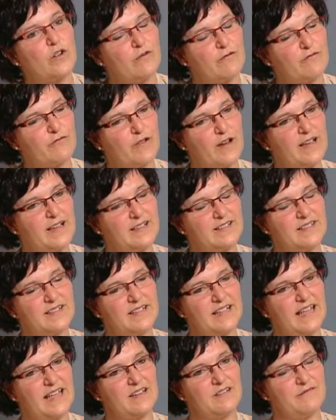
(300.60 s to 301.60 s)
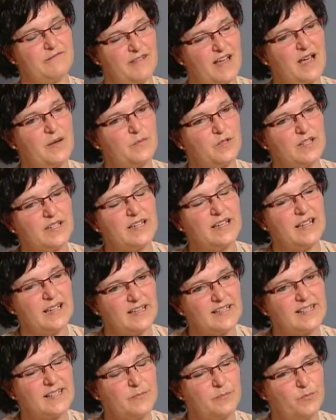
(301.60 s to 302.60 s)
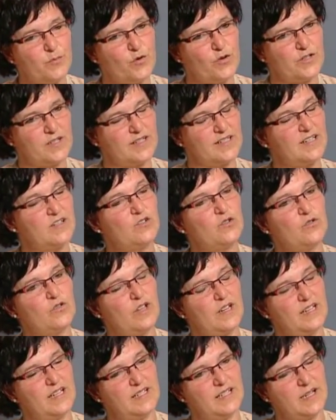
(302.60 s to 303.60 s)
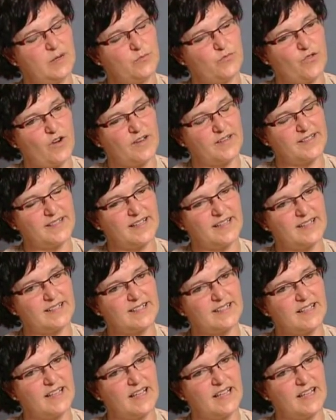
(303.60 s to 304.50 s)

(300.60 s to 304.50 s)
of friends and family is important into the healing process.